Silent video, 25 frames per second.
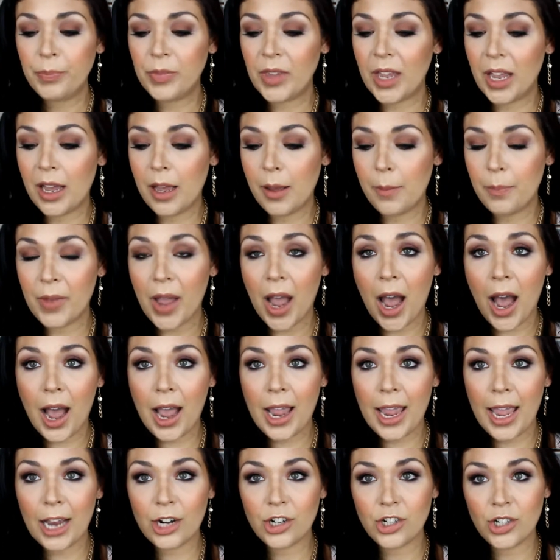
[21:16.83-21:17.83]
um,
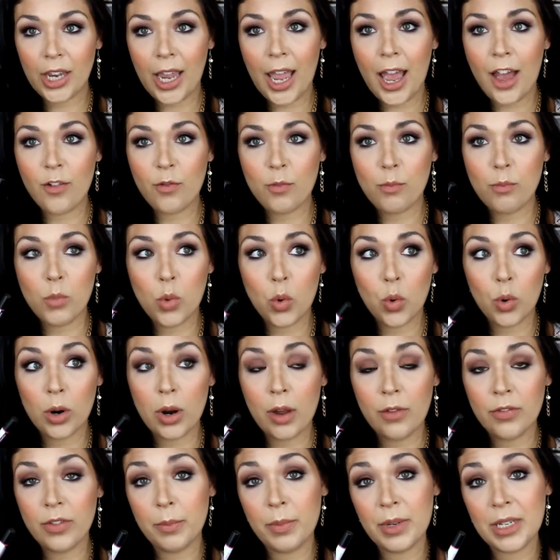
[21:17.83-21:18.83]
I actually have
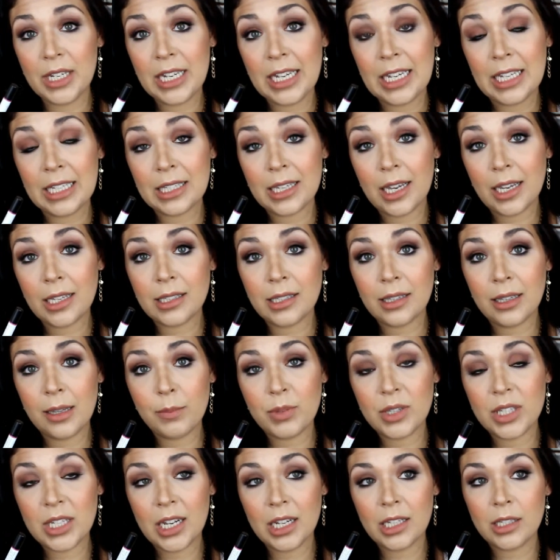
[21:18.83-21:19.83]
more of the Petite size
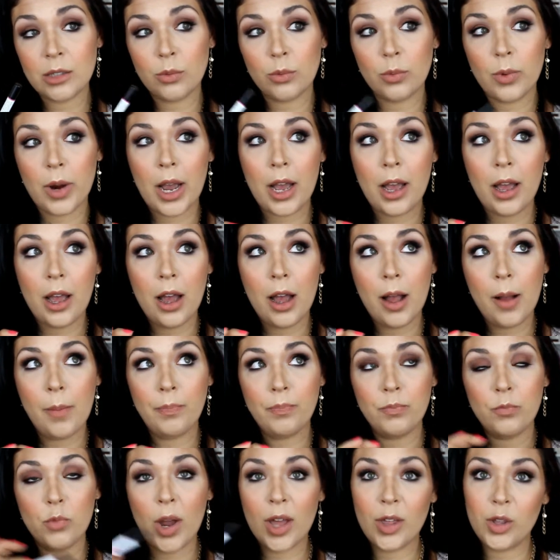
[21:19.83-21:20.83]
lipsticks ra
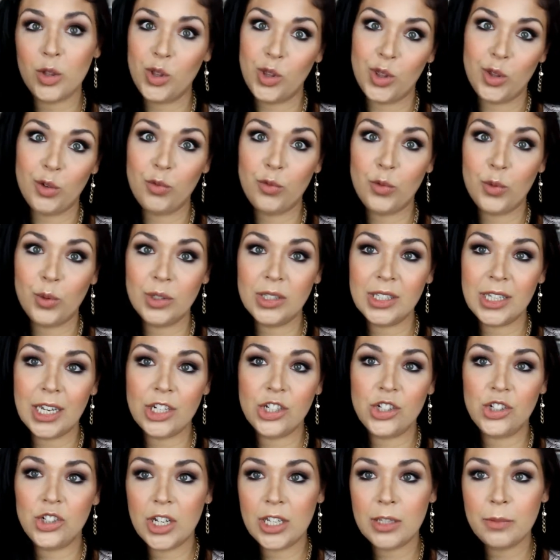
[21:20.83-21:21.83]
um, rather than the full
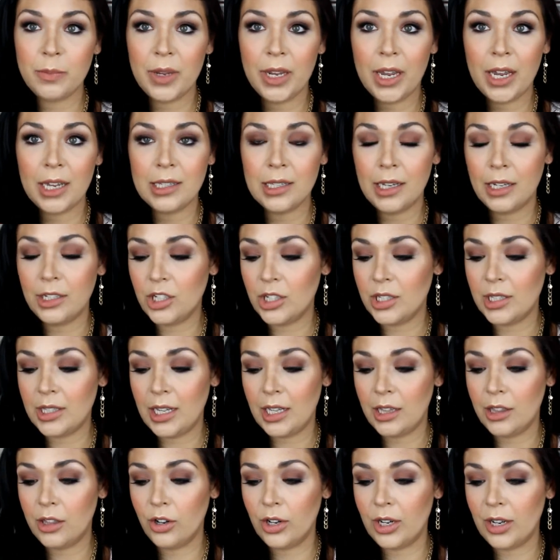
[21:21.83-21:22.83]
size just because I just
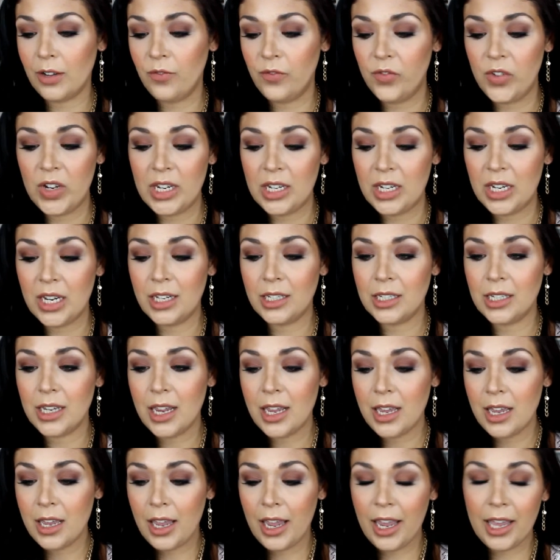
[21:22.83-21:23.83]
think they're convenient,
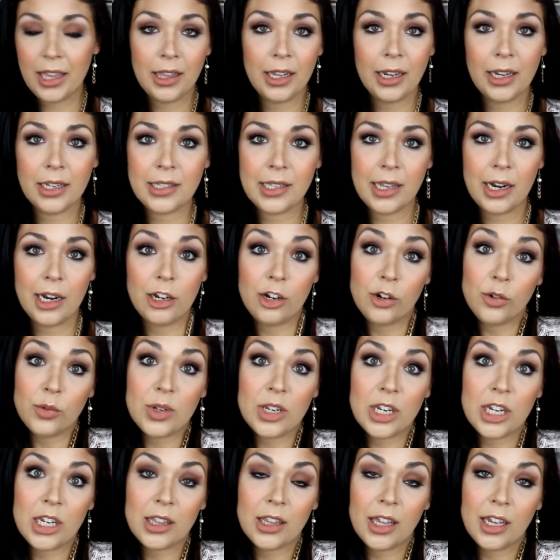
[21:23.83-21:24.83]
and like I said, I
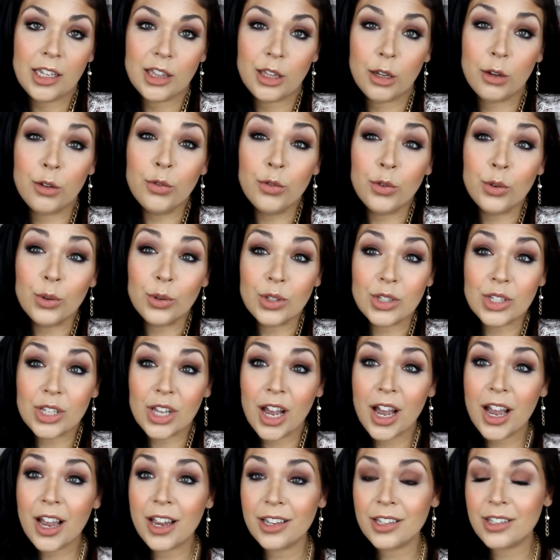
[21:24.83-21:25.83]
don't need like the full
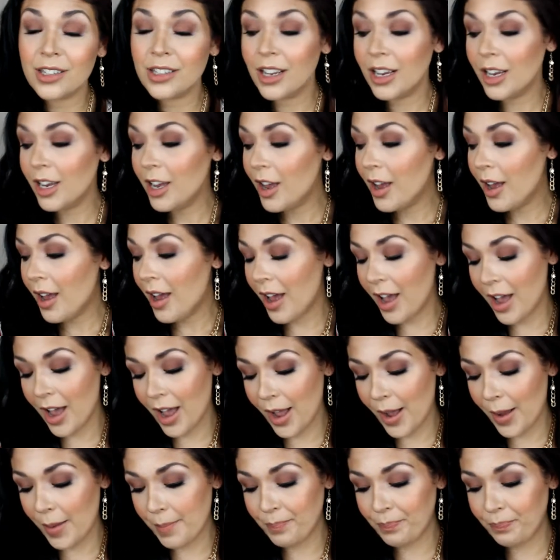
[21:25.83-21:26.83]
size.
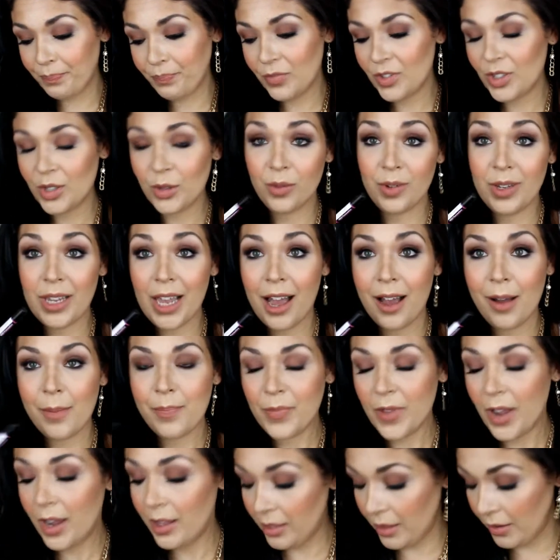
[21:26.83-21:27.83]
Um, so
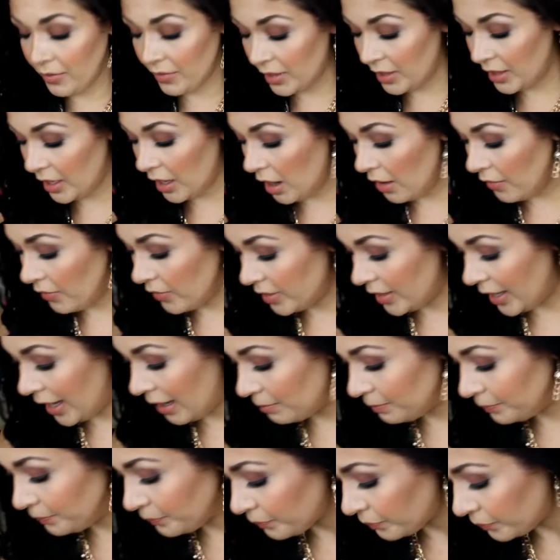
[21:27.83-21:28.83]
yeah, I love that they offer
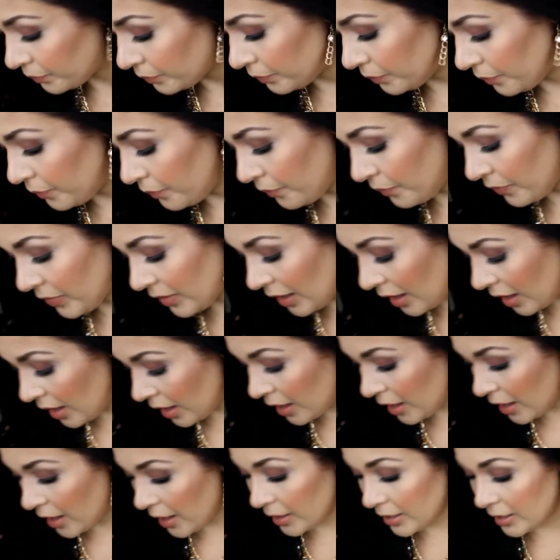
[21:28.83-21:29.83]
that.
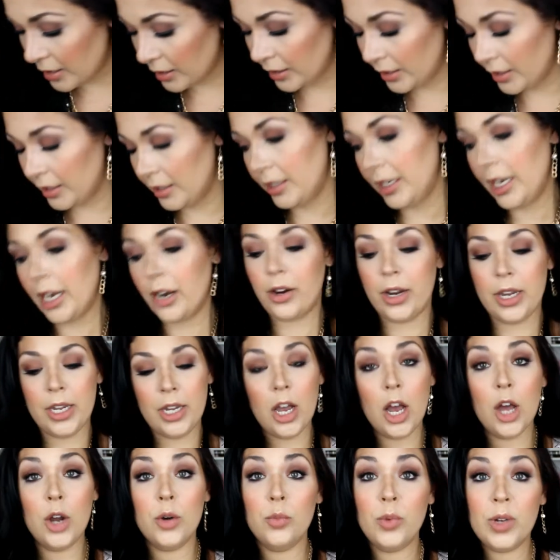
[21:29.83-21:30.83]
Uh,
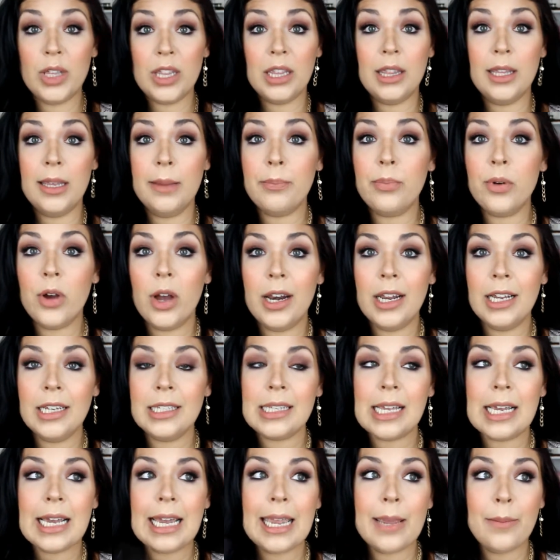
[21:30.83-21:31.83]
carrying on with lip
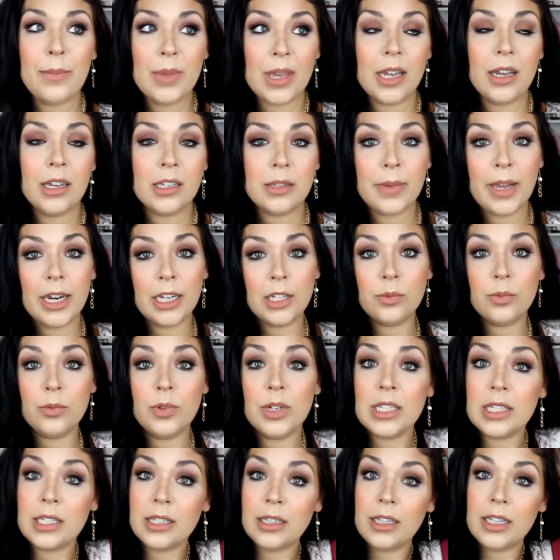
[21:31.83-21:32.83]
products, at uh, NBA Cosmetics
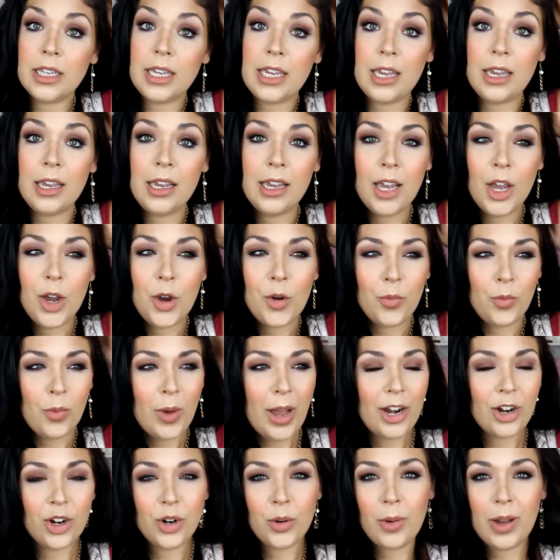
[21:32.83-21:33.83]
recently
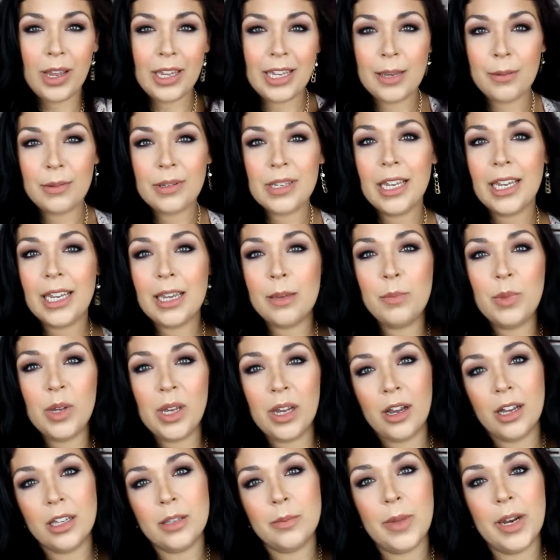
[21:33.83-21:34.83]
I don't know why I keep saying
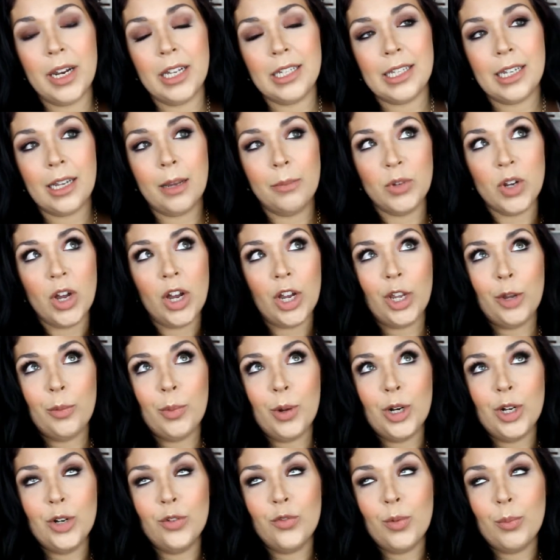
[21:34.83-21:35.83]
Nba Cosmetics like I'm talking
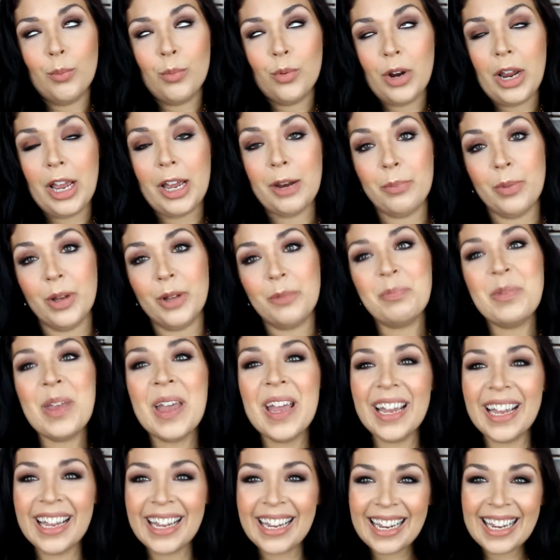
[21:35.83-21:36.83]
about a different brand, but they
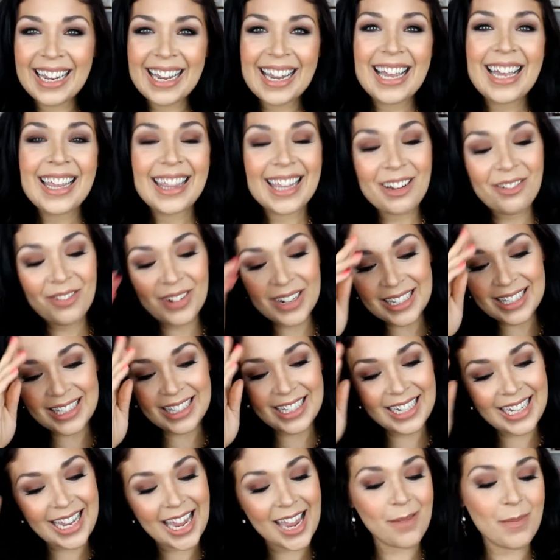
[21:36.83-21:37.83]

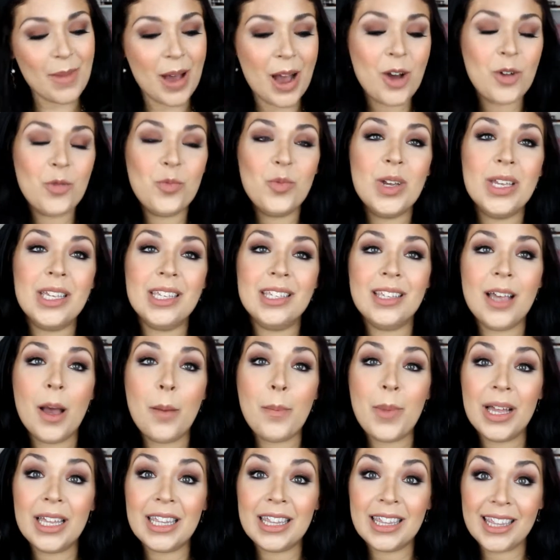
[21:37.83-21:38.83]
recently came out with
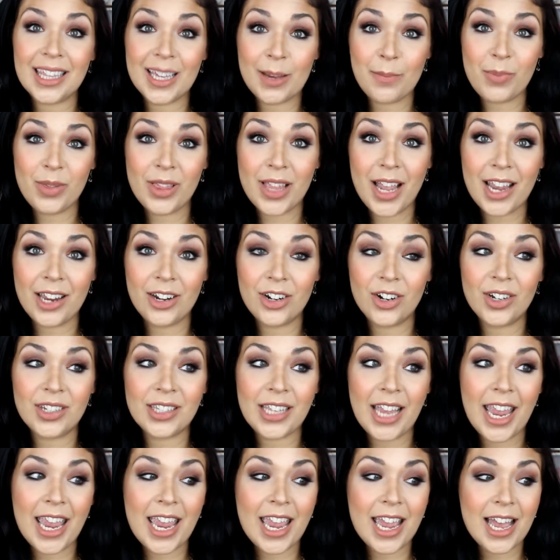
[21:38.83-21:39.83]
some lip
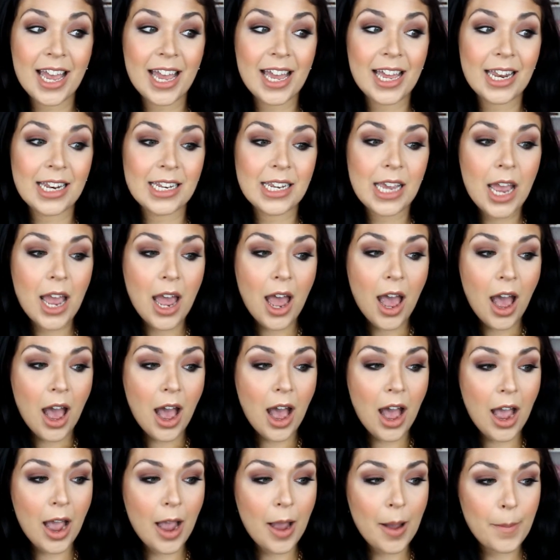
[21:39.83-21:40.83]
liners. And
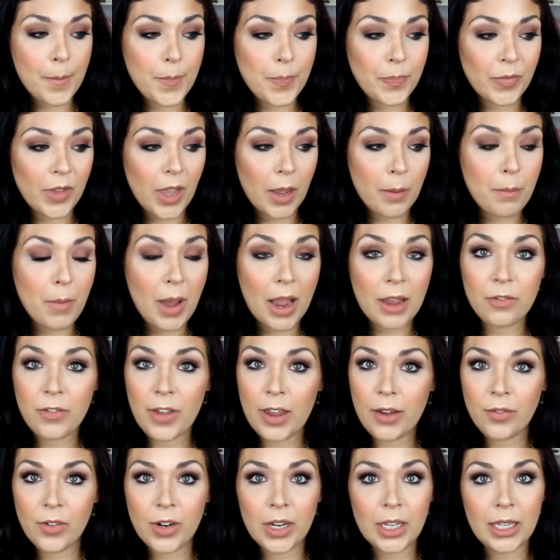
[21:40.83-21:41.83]
um, my
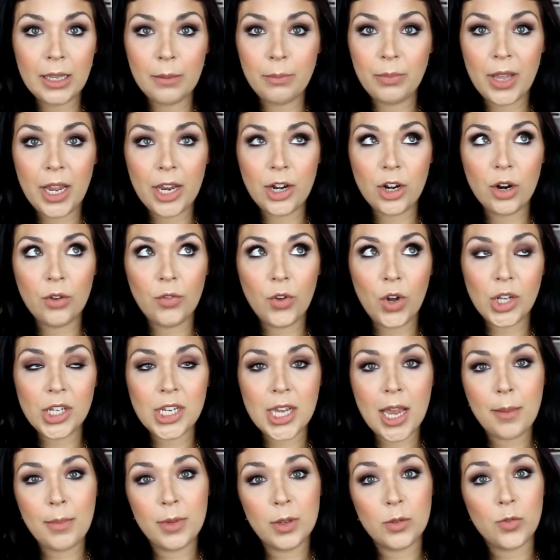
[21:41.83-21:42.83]
favorite lip liner of all
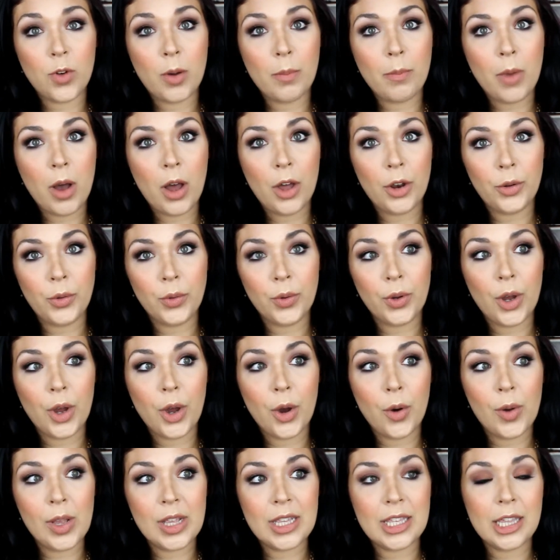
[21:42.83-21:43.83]
time is from Model
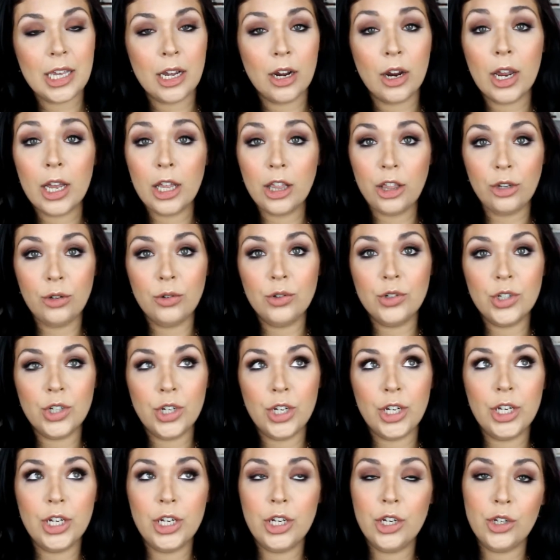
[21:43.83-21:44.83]
Co. It's their
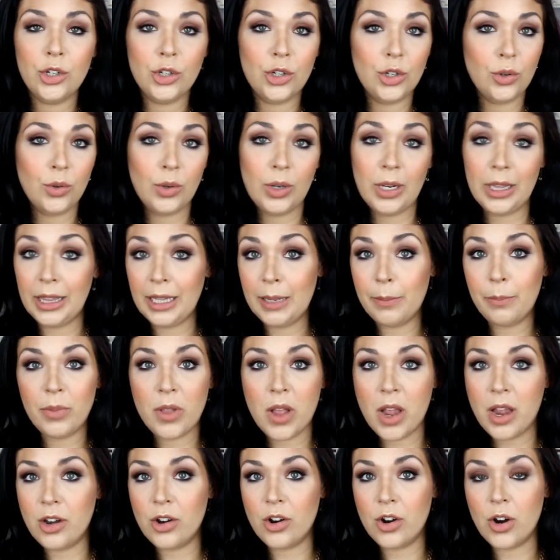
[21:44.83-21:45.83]
Illusion Nude Lip
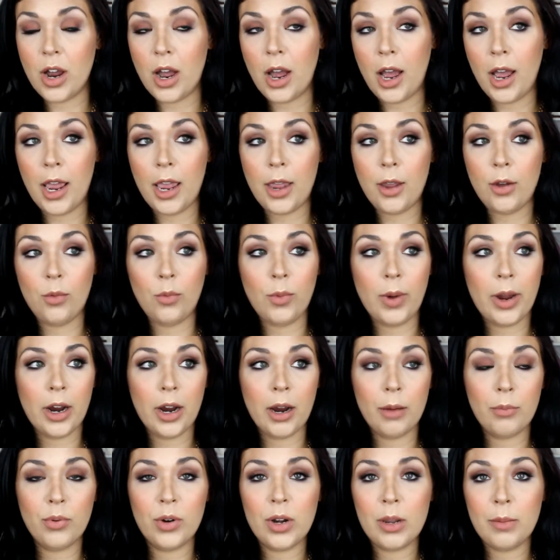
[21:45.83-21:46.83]
Liner. I
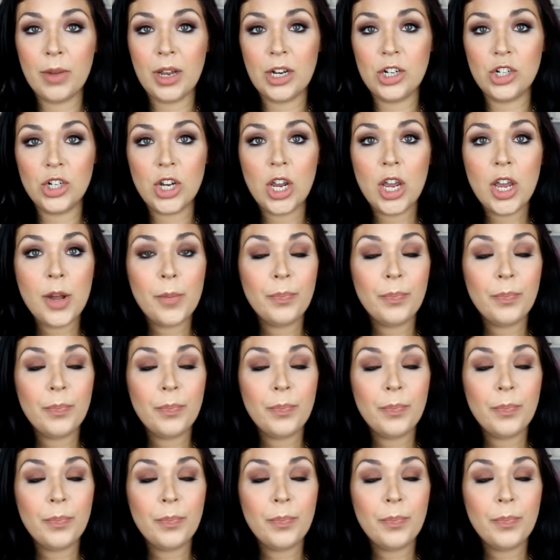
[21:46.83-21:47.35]
wear it pretty much